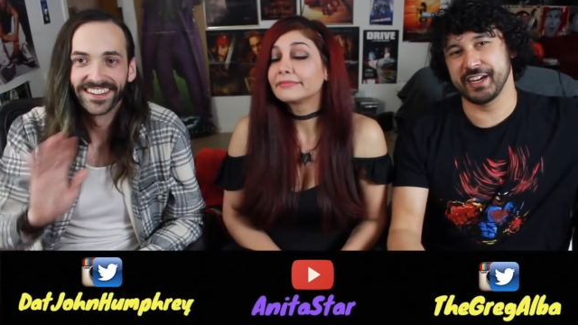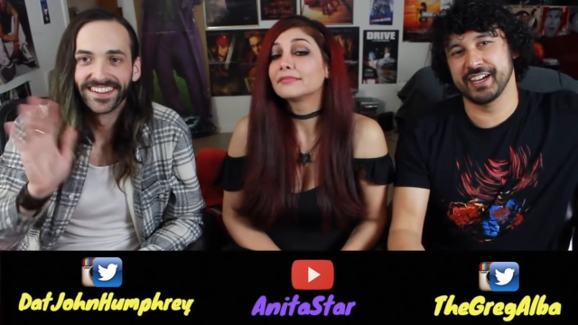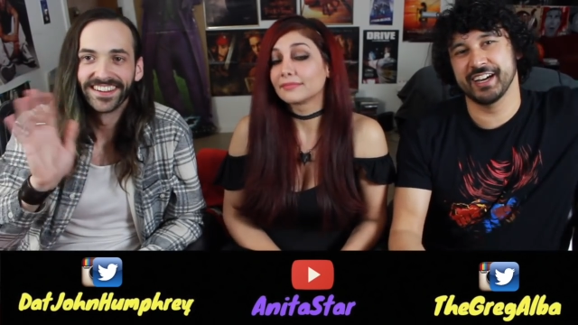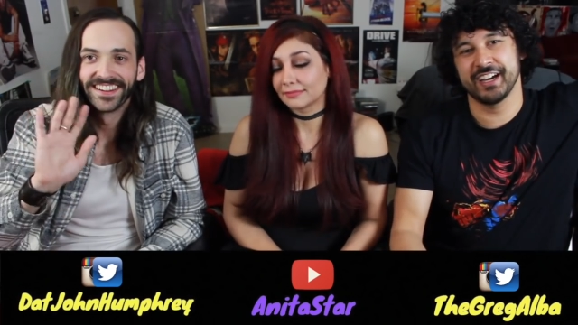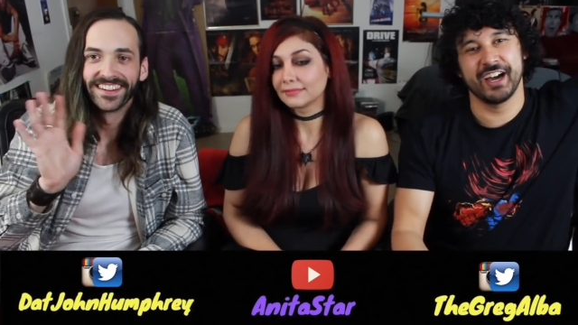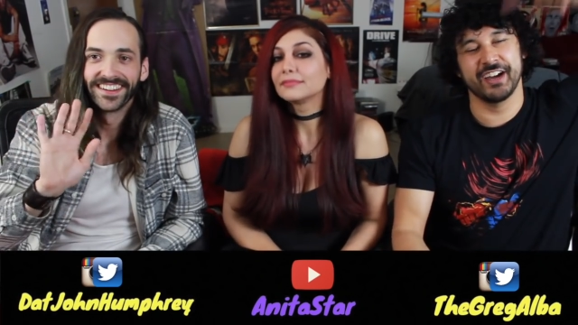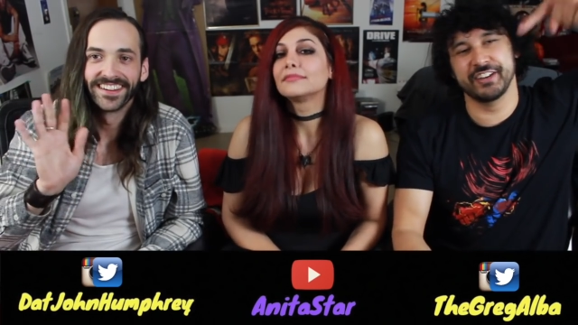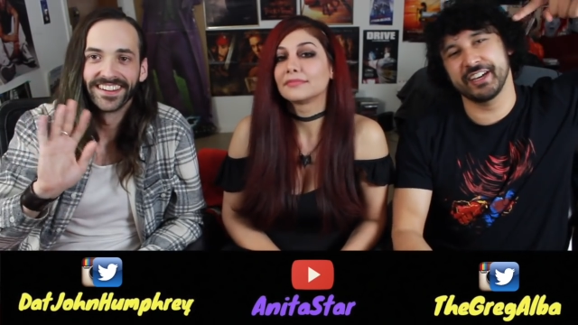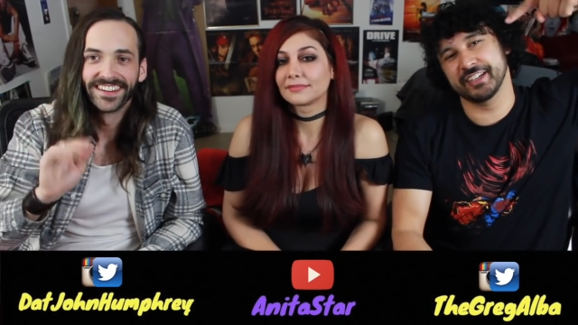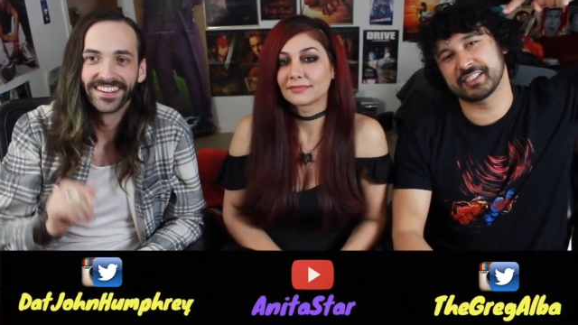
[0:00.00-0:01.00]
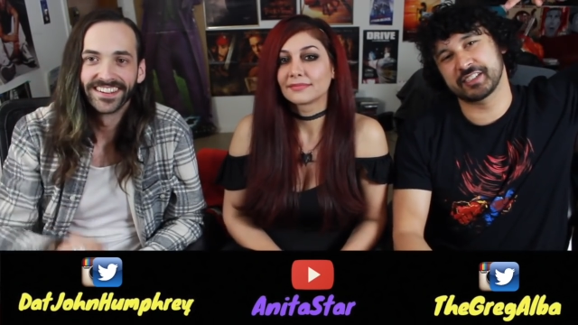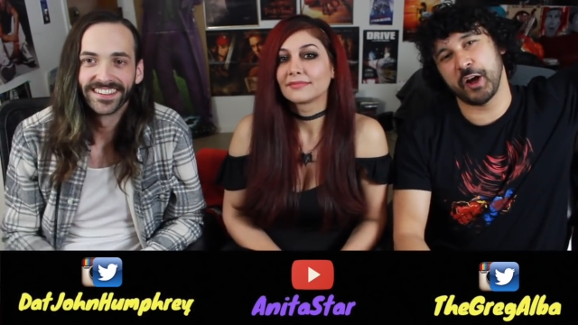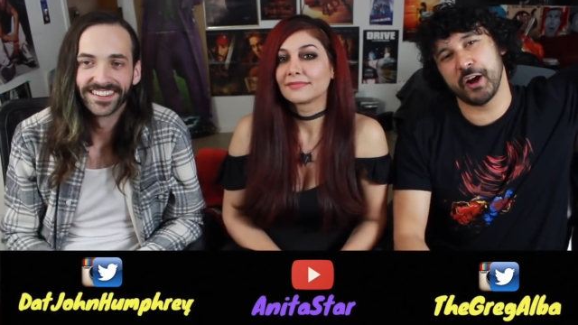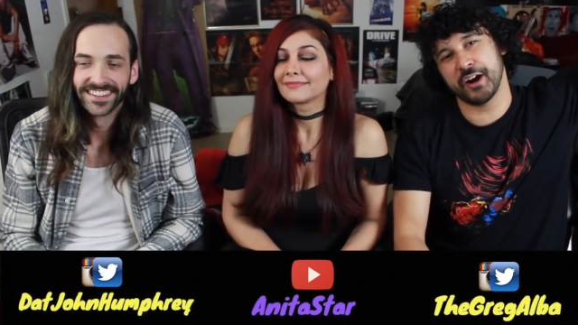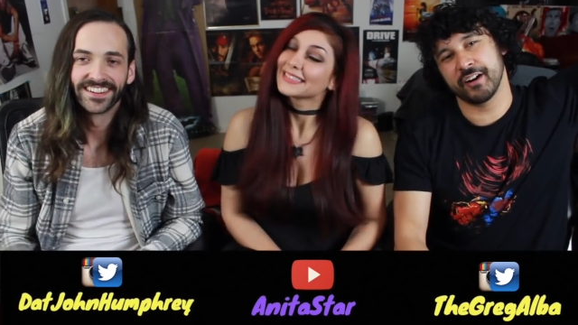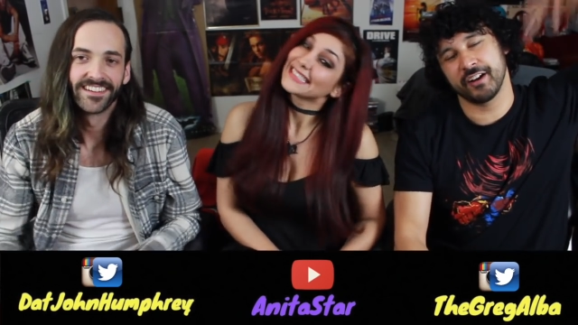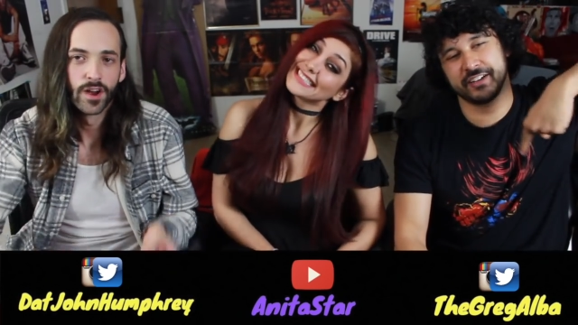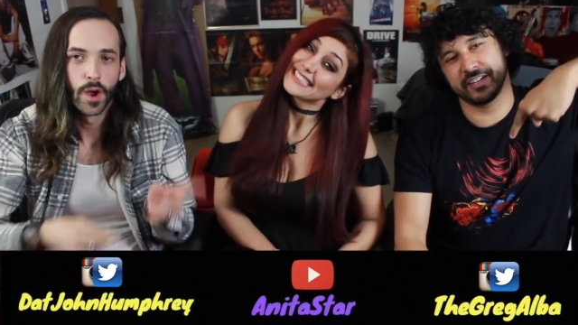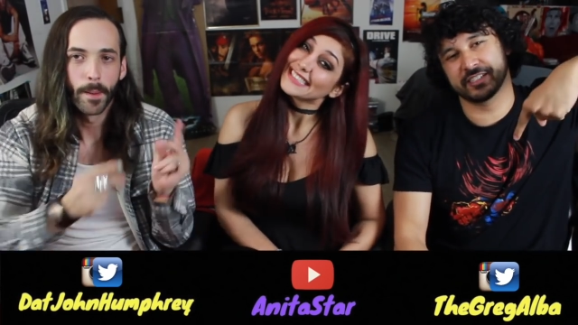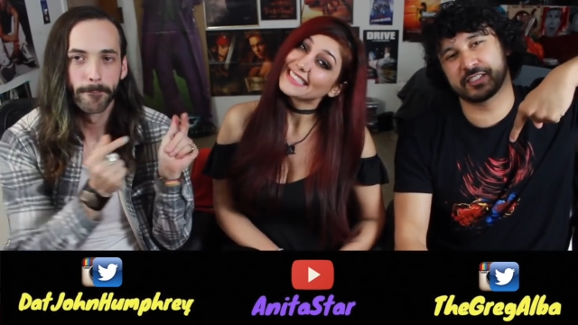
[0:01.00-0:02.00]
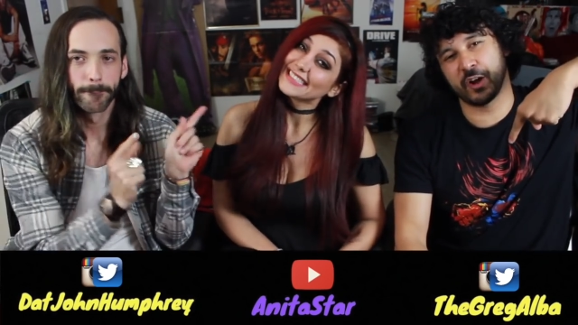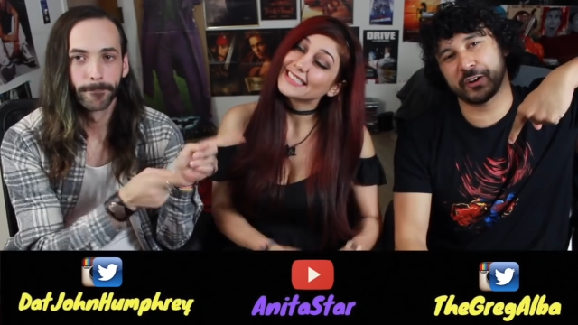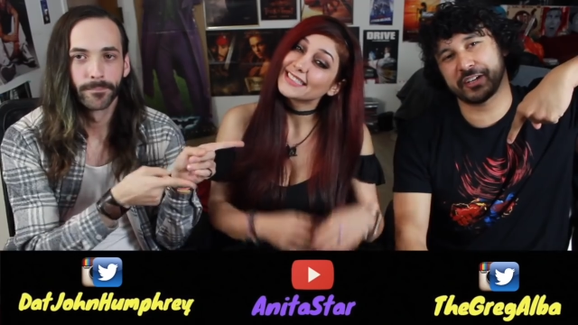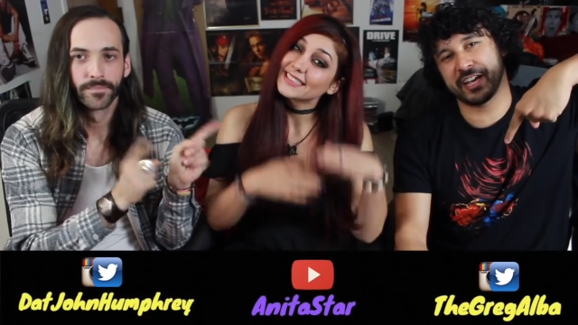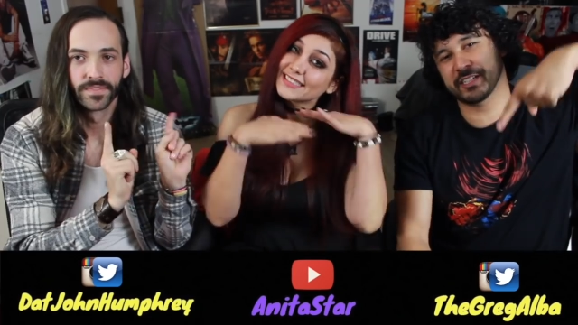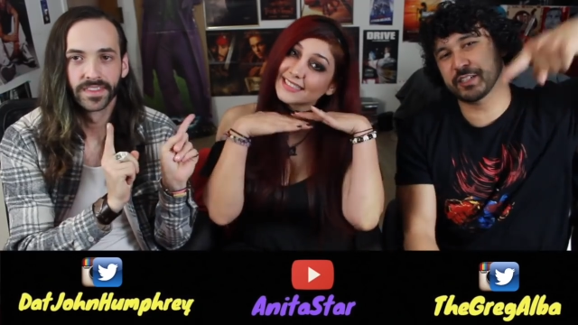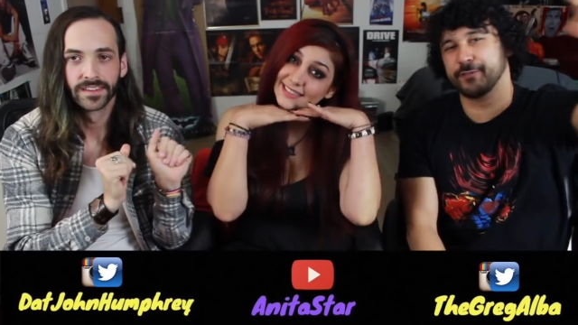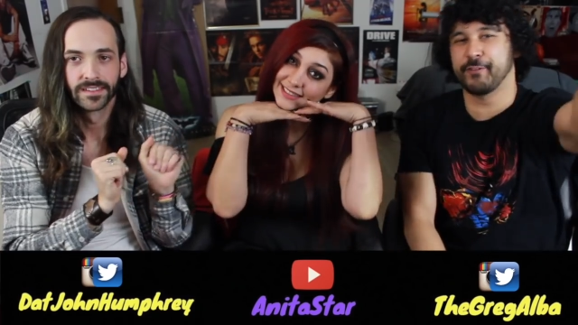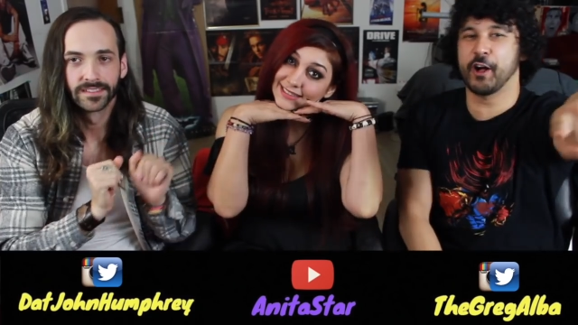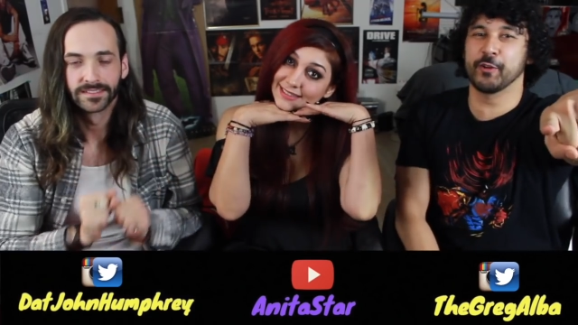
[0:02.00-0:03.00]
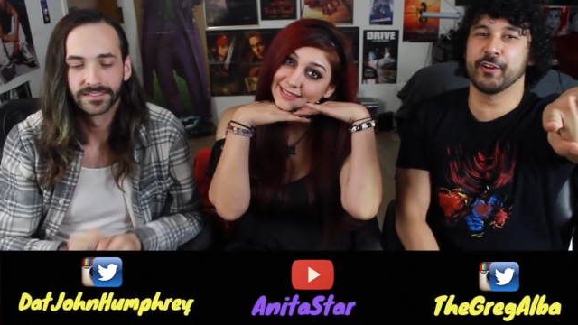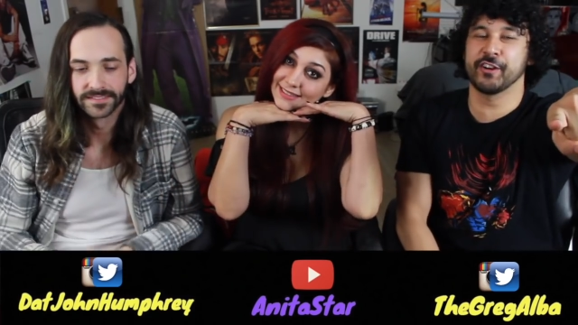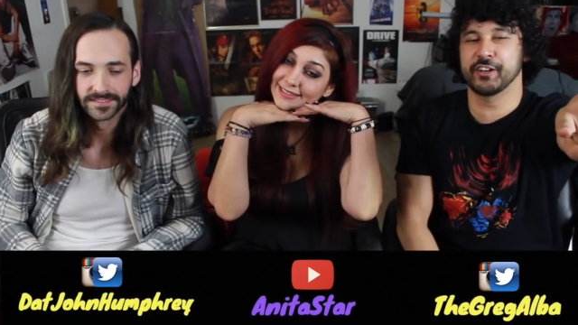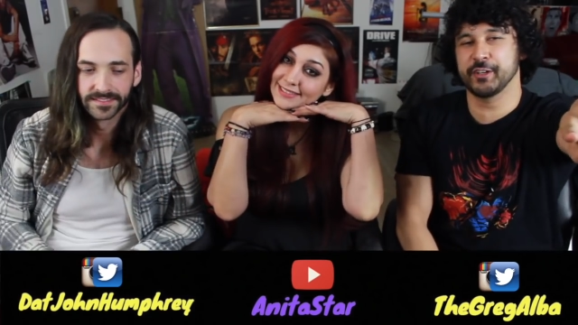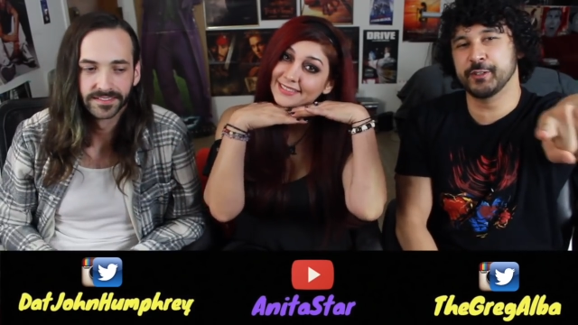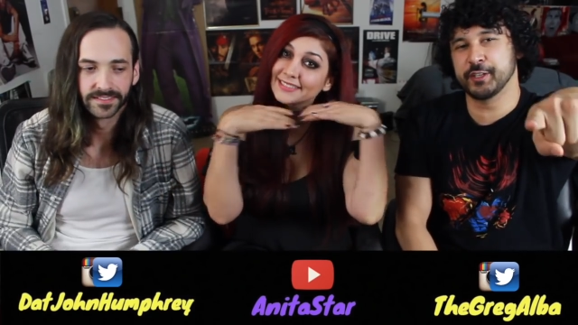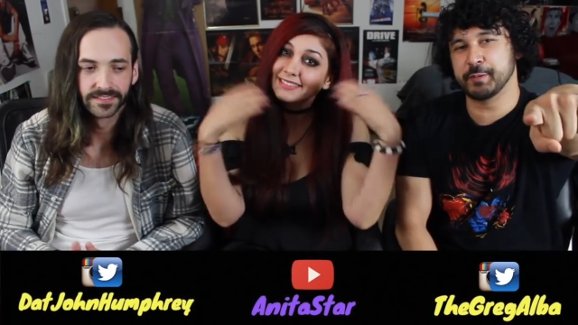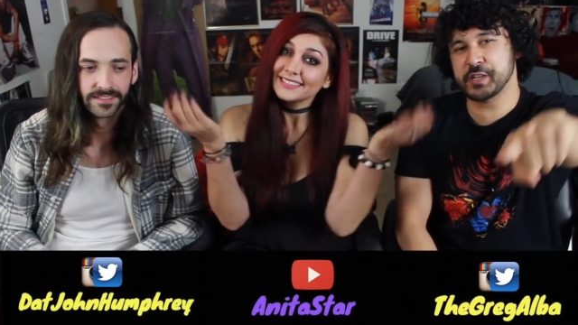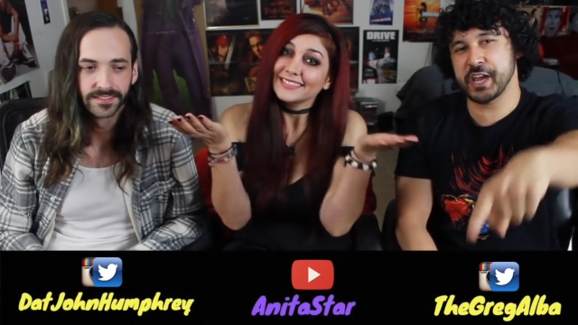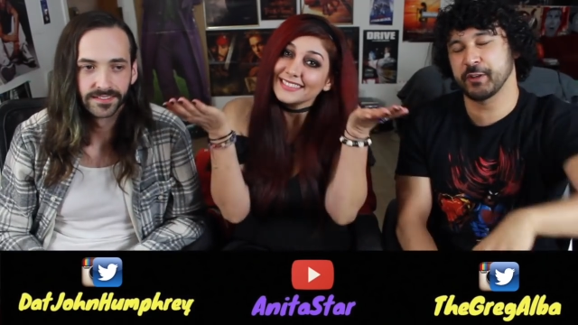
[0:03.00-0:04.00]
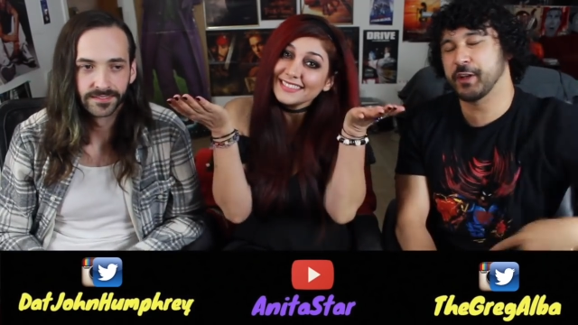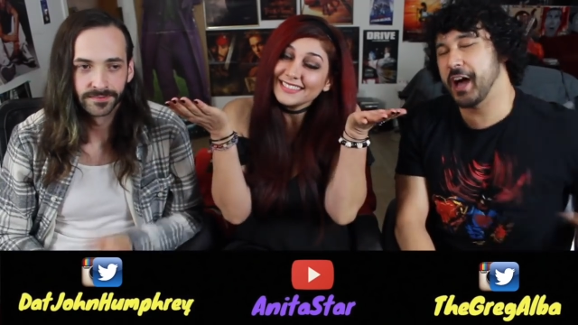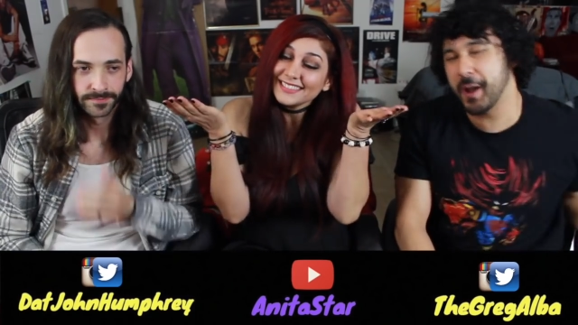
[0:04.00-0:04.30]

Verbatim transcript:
Speaker 1: media. Anita Star, Anita Stargazer. Follow her on her YouTube channel.